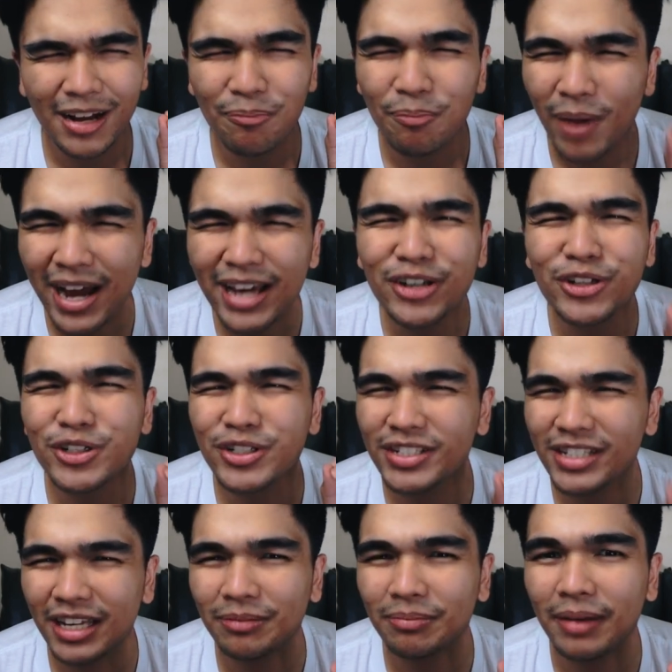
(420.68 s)
minor
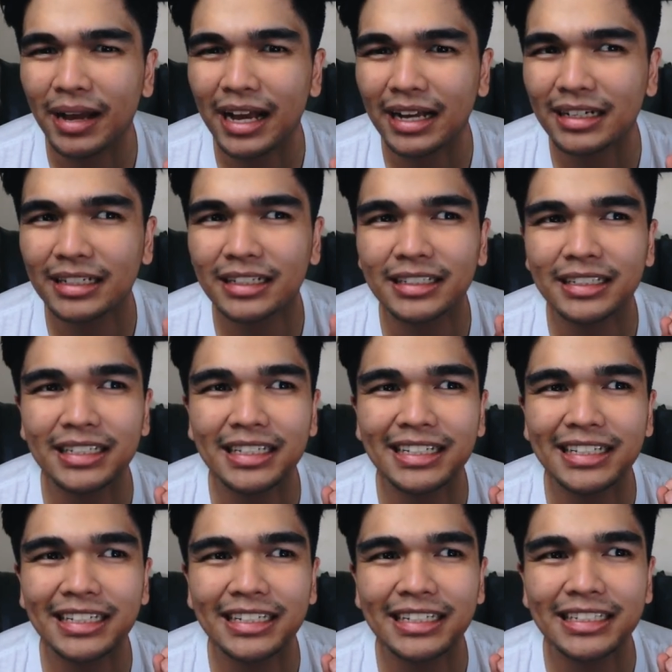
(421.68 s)
setback
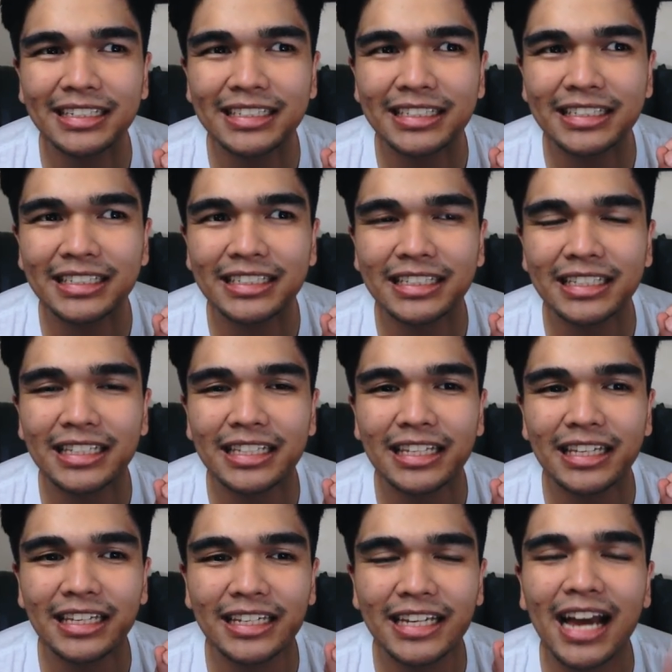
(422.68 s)
is
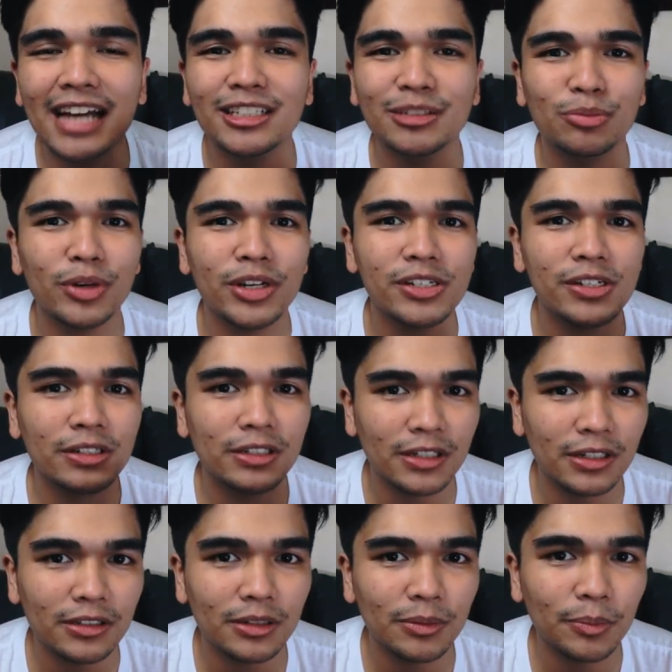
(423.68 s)
the calibration
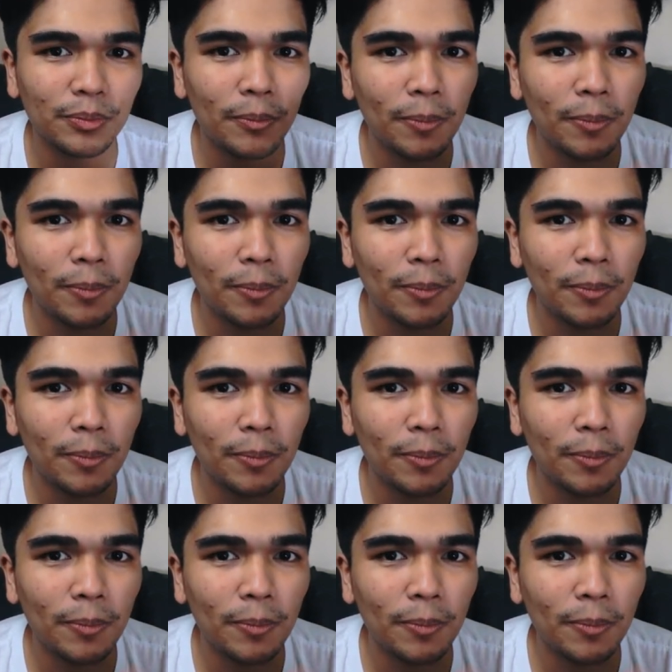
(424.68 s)
system.